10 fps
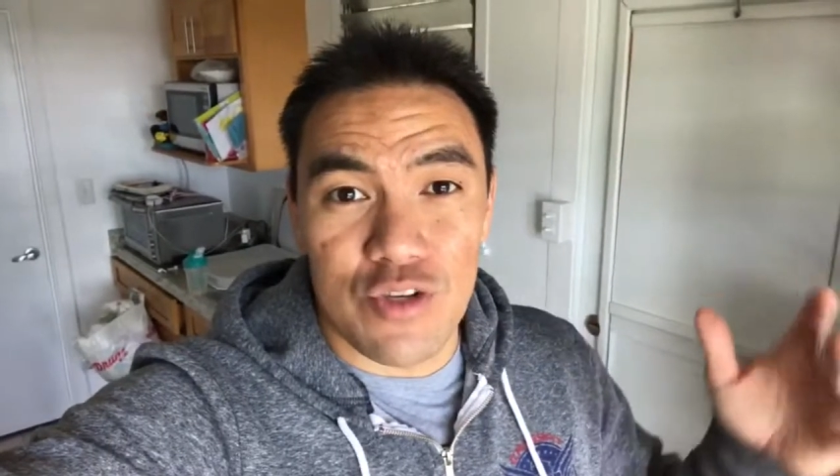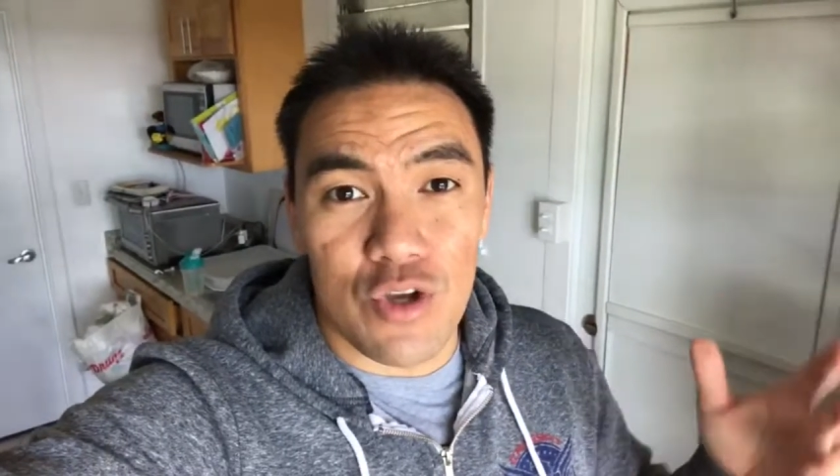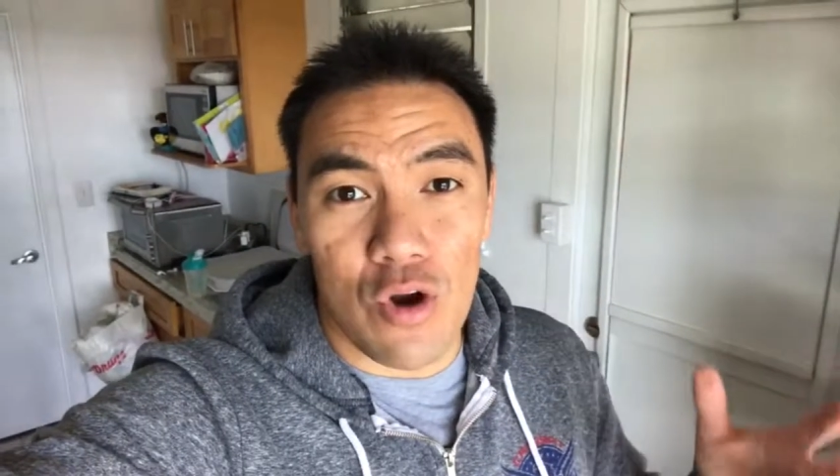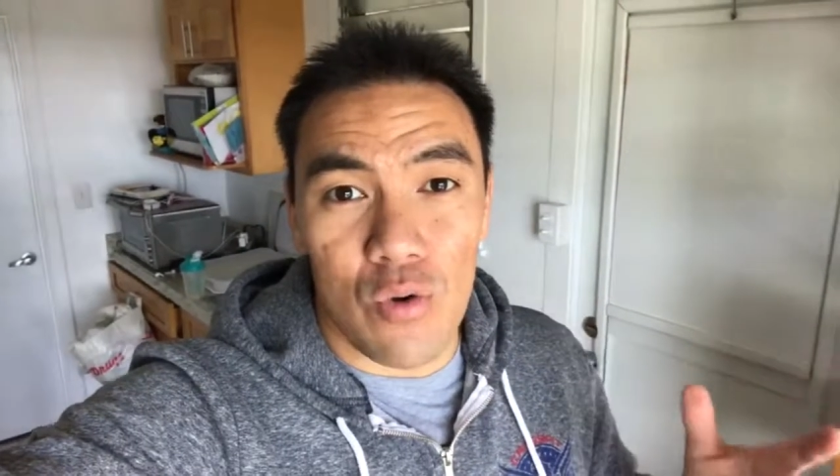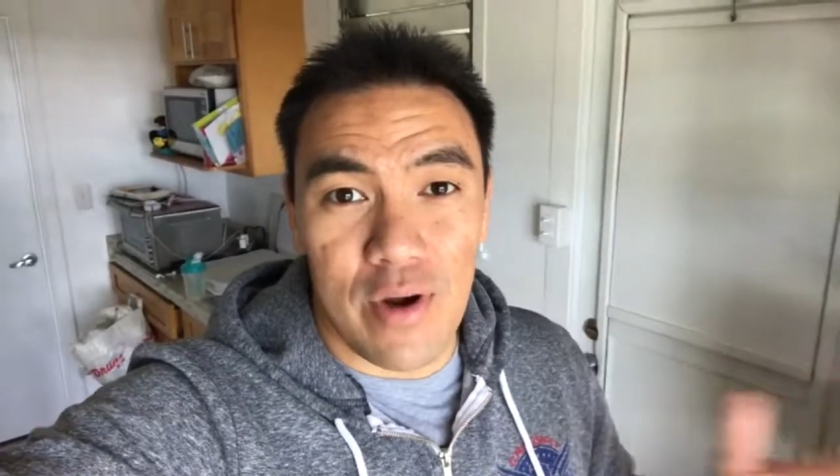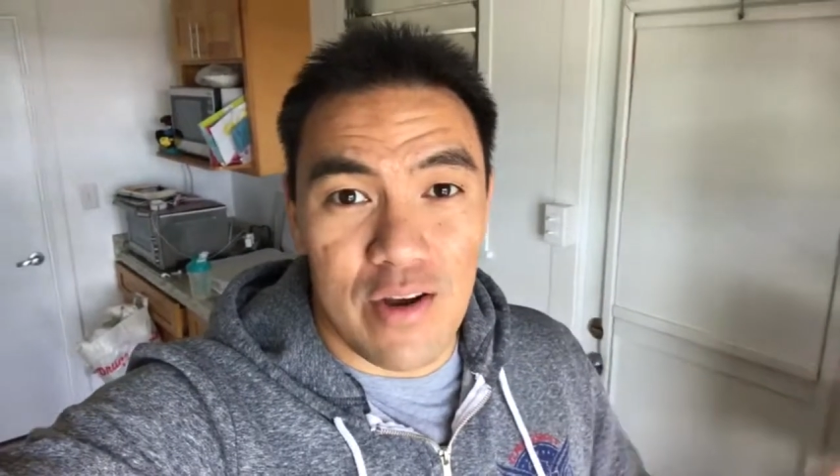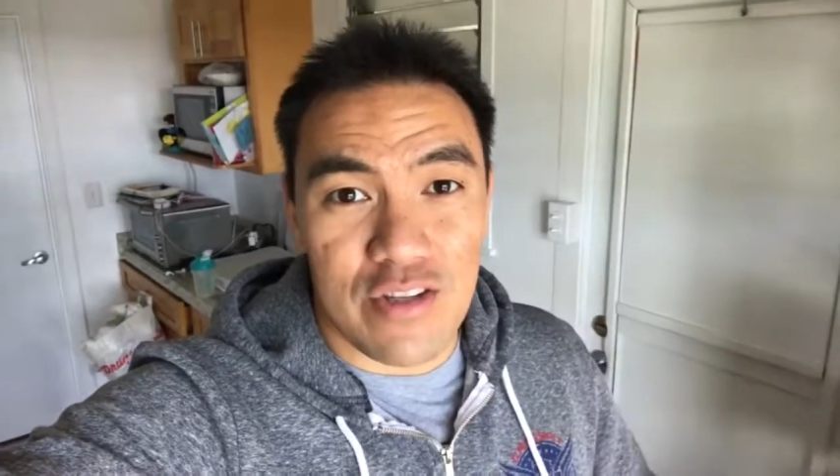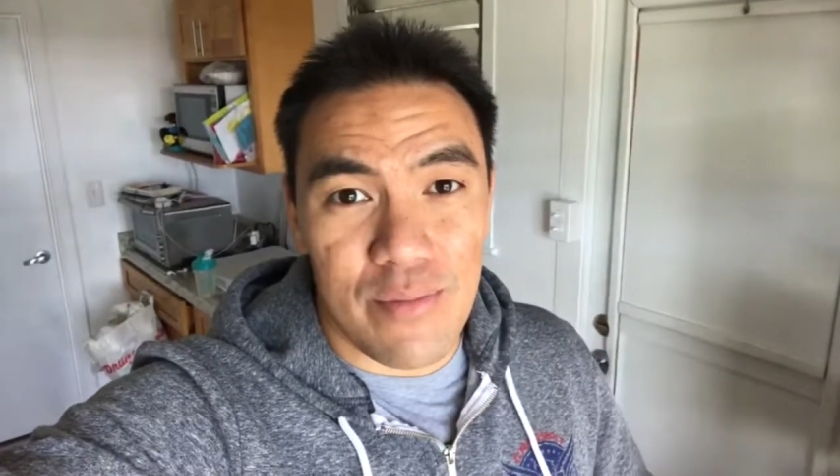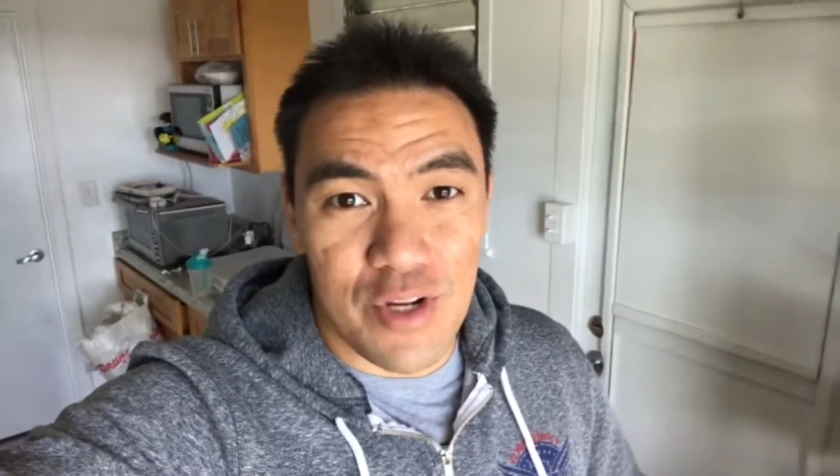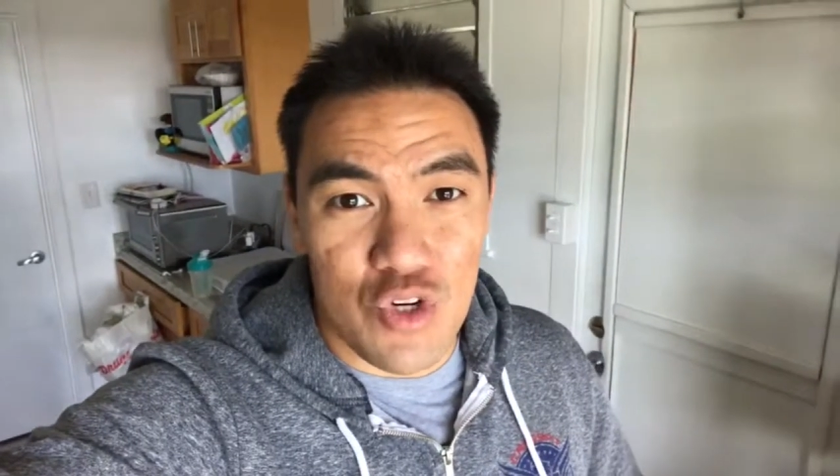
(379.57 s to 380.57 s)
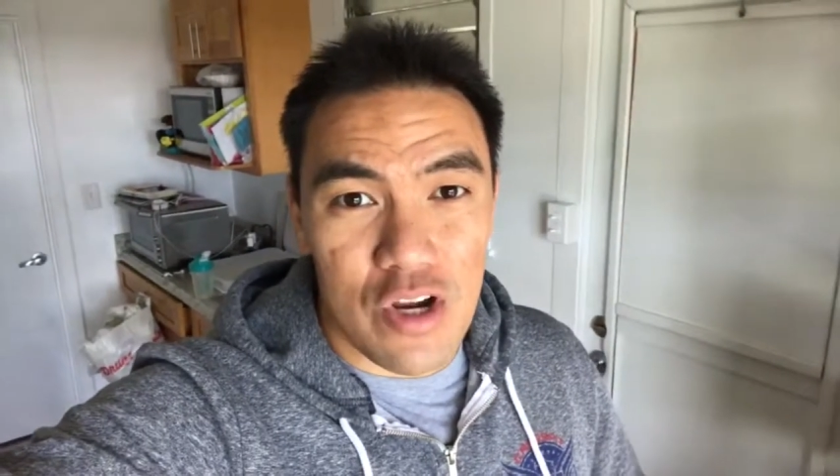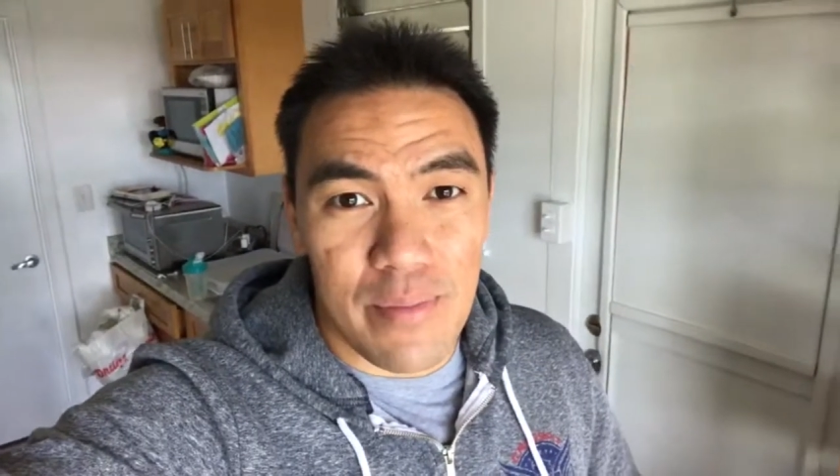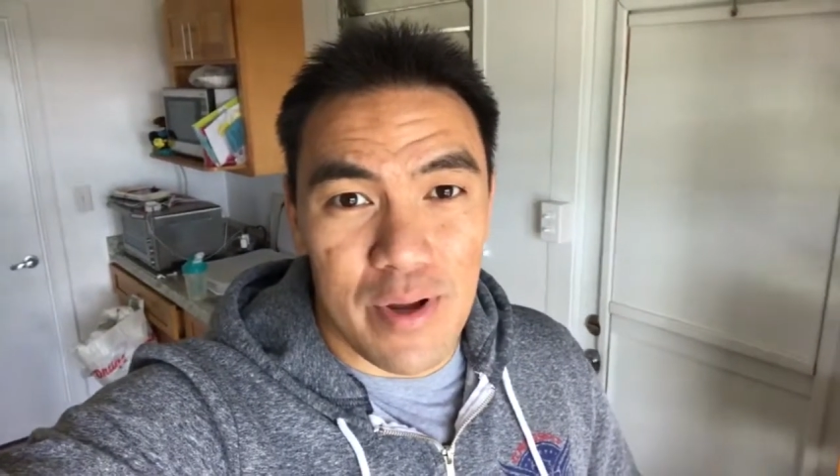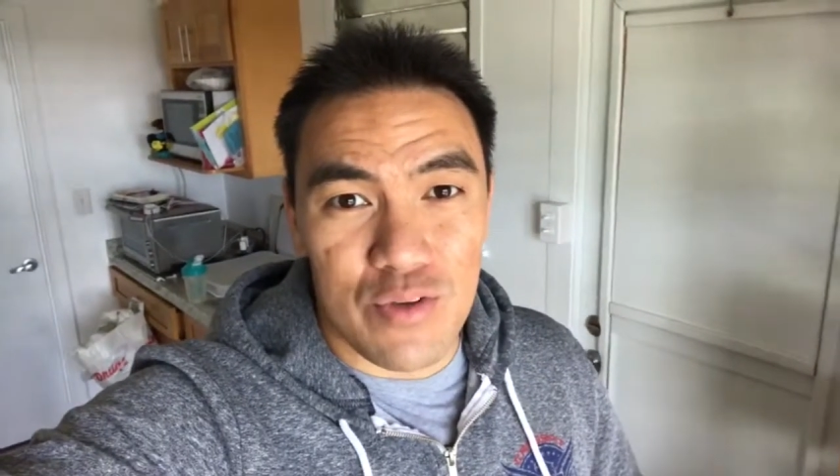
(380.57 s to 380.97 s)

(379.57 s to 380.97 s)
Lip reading: So when I was on my trip,